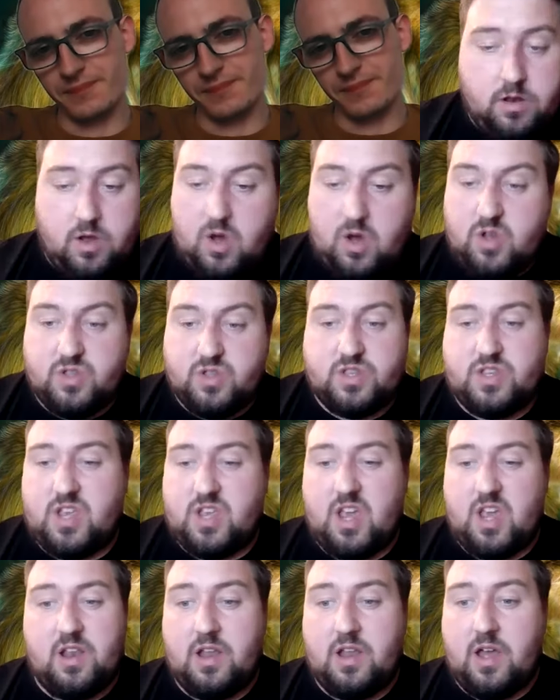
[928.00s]
Lots.
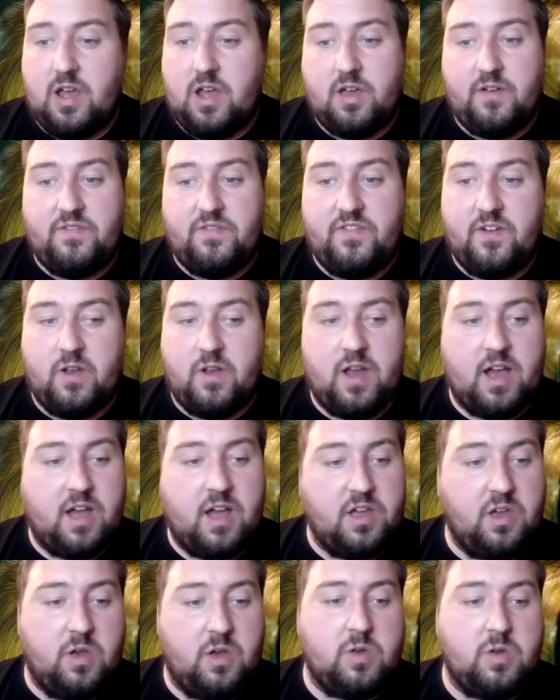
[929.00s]
Like, I feel like I
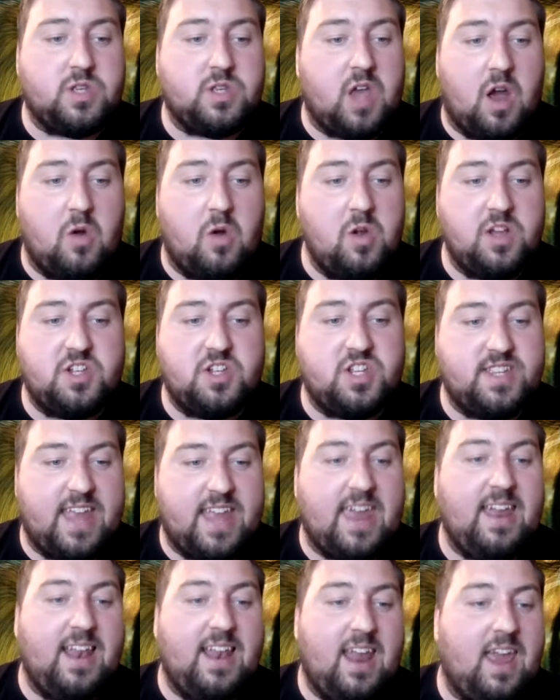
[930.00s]
use courage
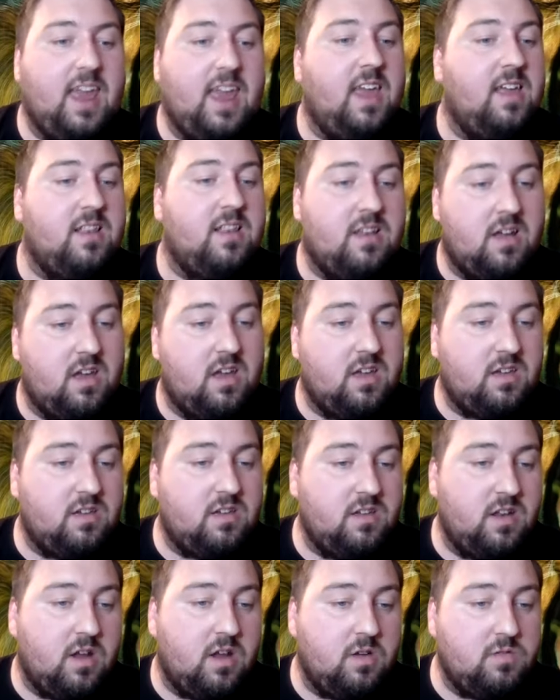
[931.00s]
daily. Like,
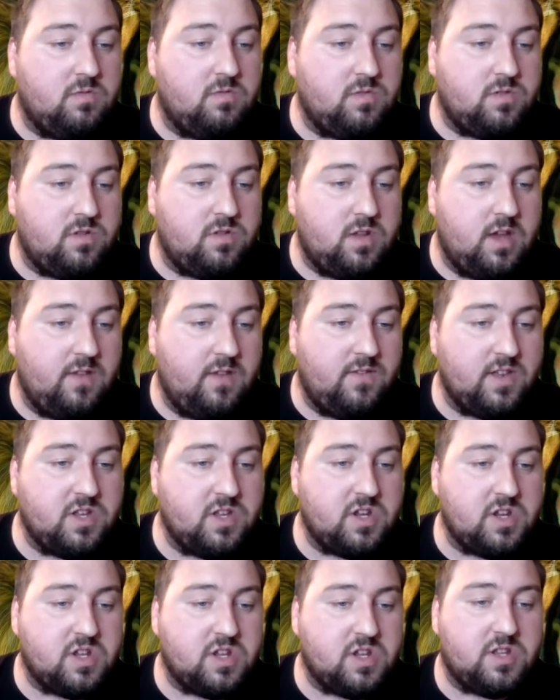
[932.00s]
you know, even
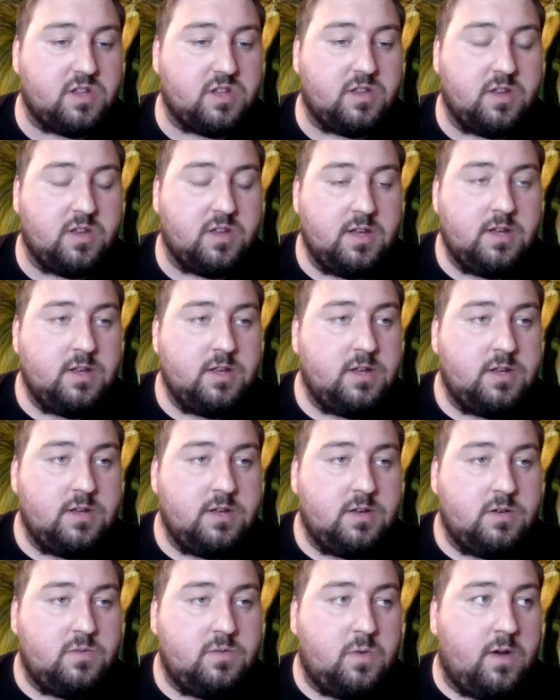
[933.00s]
just
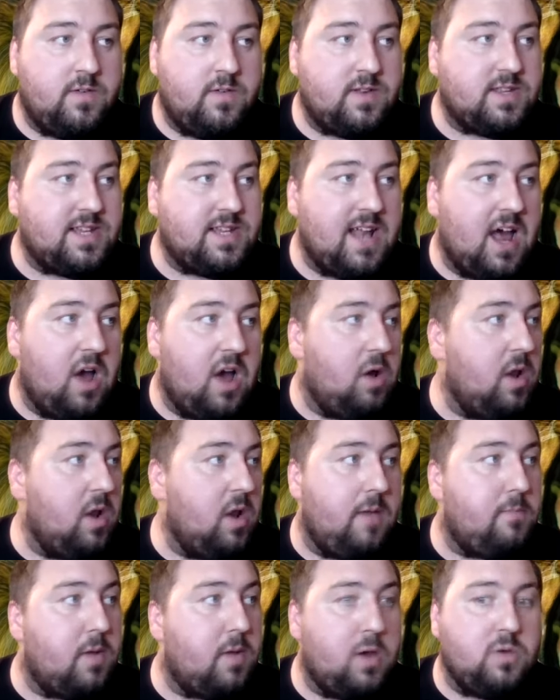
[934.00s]
where it's now
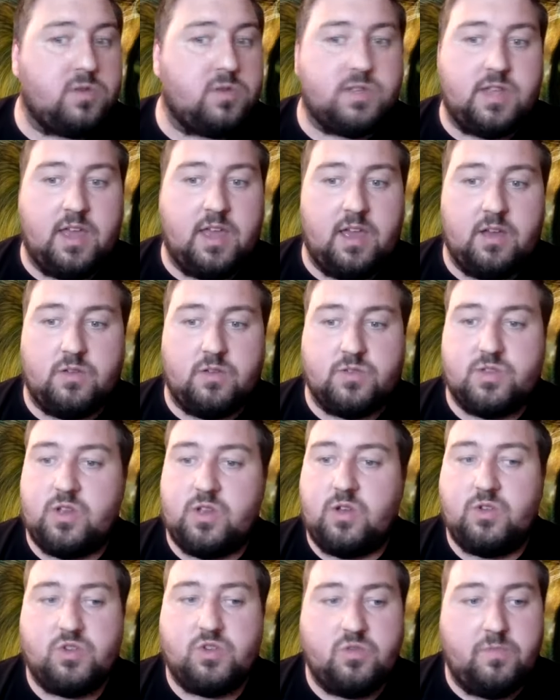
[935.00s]
like posting on
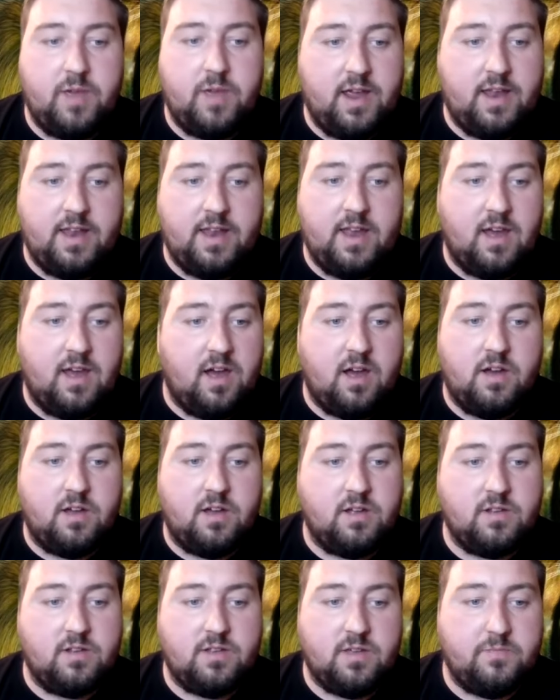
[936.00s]
social media,
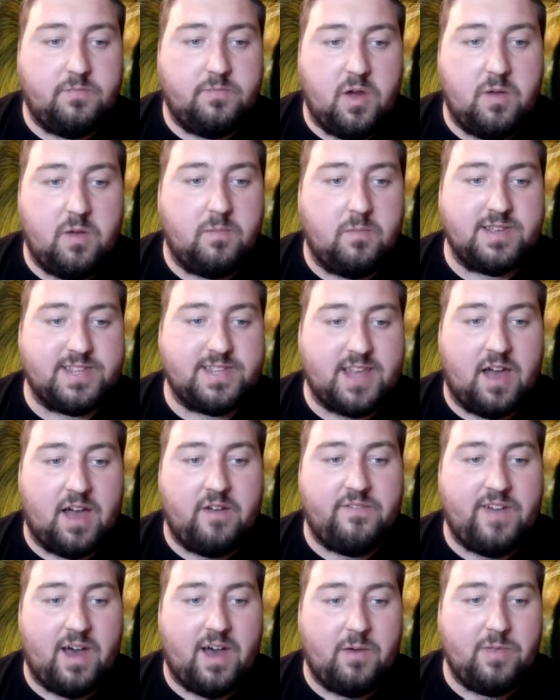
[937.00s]
putting
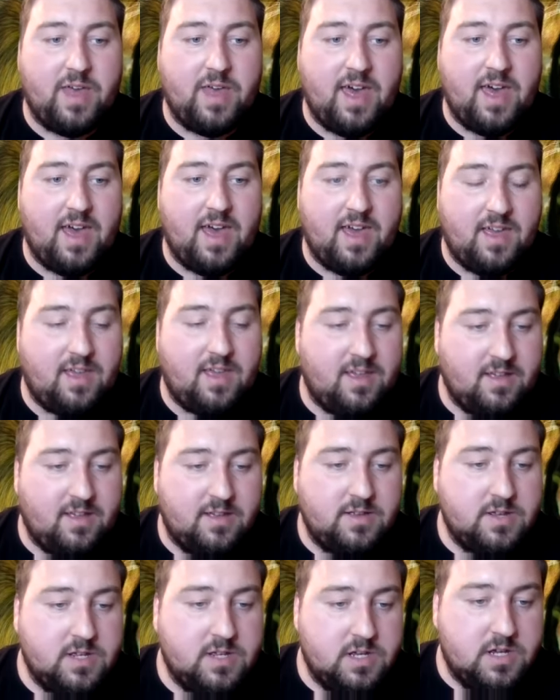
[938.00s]
myself out there,
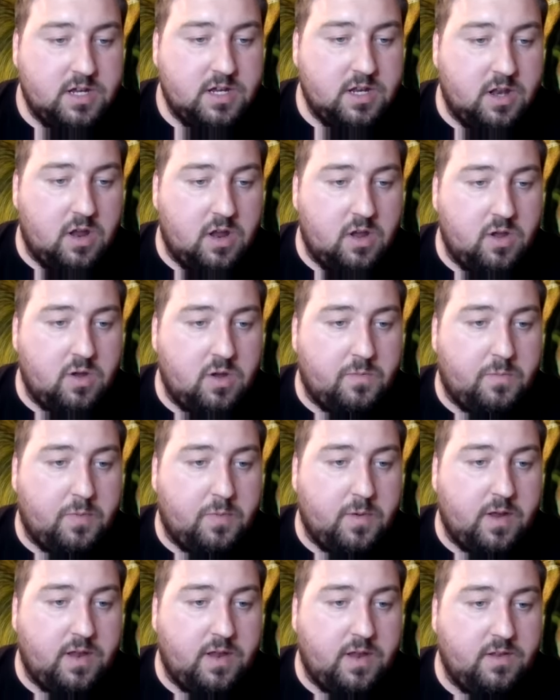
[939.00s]
you know, you're
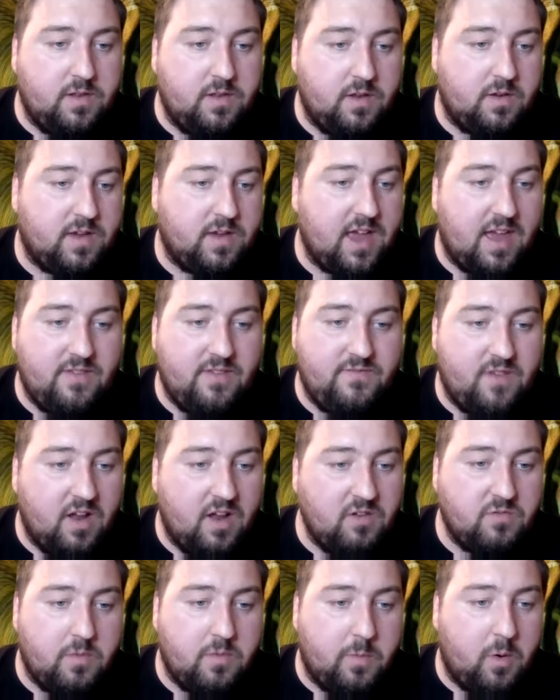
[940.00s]
putting, you're getting
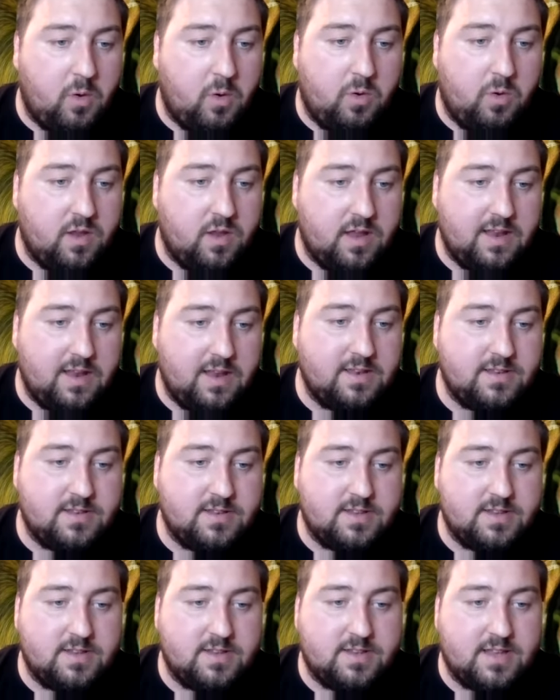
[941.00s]
vulnerable,
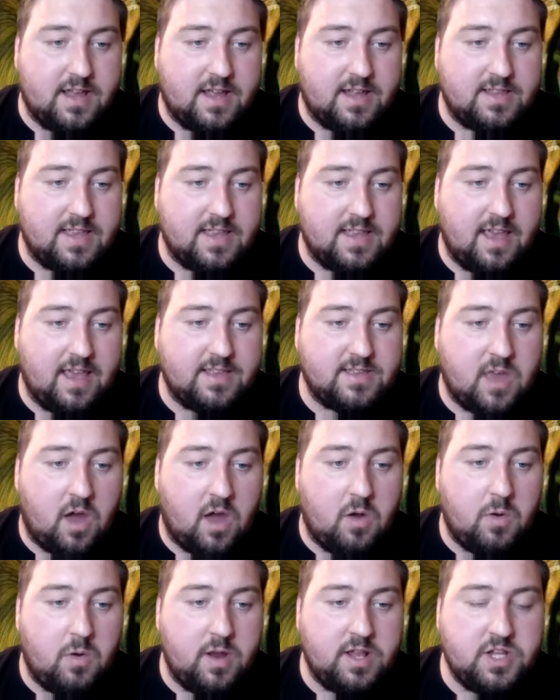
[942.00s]
and that takes
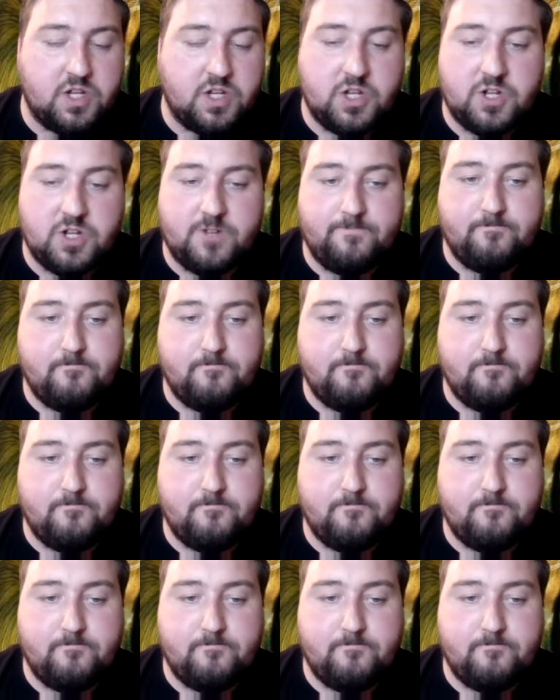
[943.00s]
courage.